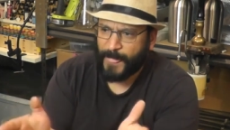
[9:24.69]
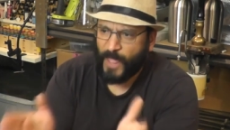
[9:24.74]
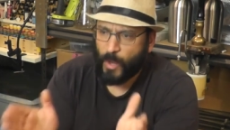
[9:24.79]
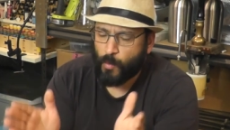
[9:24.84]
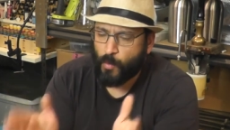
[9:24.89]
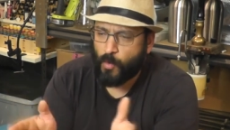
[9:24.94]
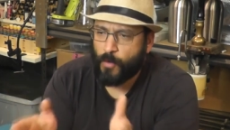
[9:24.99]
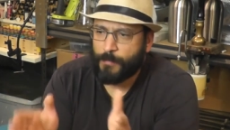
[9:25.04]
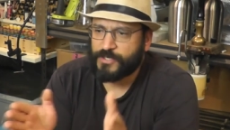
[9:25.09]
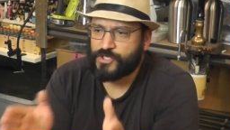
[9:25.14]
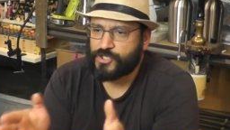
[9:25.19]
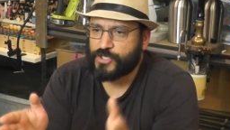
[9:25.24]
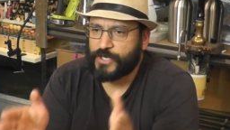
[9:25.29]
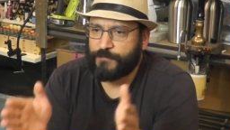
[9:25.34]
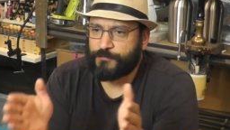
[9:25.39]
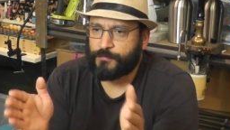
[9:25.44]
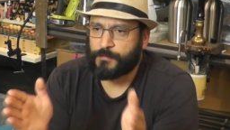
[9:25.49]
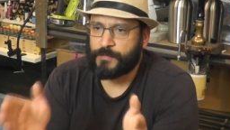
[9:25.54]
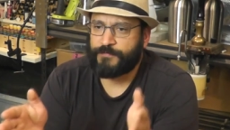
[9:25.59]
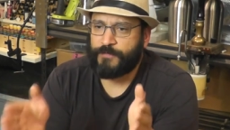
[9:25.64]
War
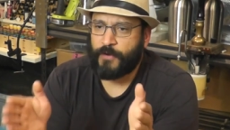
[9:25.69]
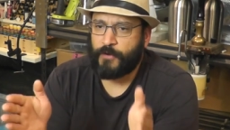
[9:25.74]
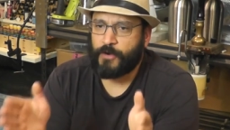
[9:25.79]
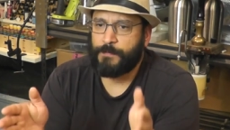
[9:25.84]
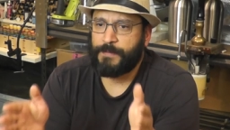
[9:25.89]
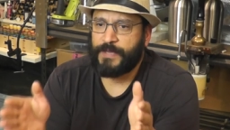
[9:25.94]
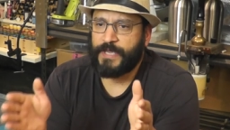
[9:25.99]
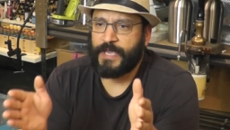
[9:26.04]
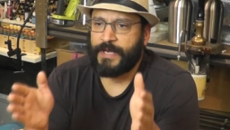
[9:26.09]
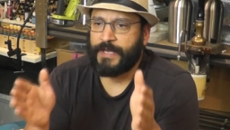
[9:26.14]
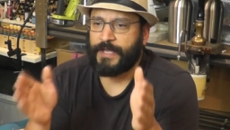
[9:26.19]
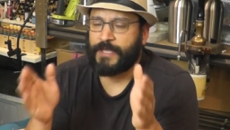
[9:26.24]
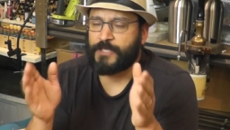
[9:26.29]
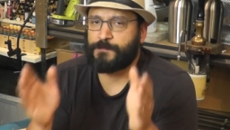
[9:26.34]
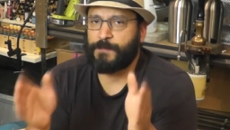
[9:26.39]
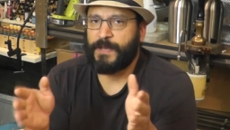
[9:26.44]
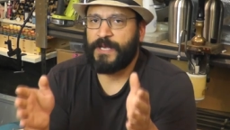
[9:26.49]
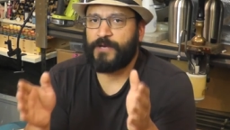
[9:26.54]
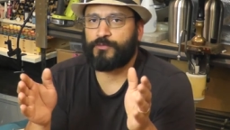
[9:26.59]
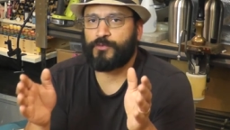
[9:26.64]
Machine from the very beginning
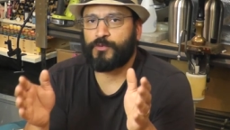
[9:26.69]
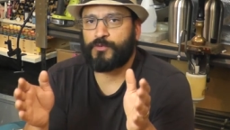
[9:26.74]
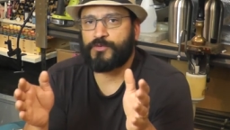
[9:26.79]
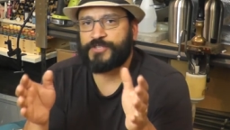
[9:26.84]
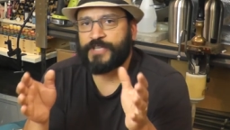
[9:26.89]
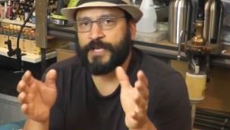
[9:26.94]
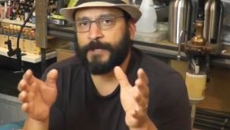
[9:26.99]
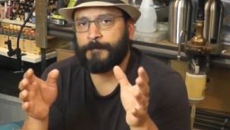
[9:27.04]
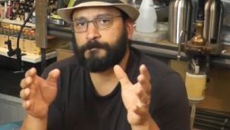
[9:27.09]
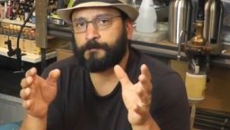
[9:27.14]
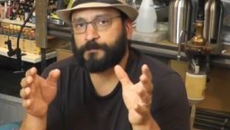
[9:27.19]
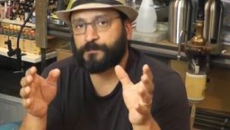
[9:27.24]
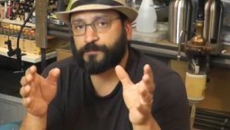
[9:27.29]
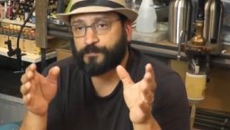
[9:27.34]
has been a rule set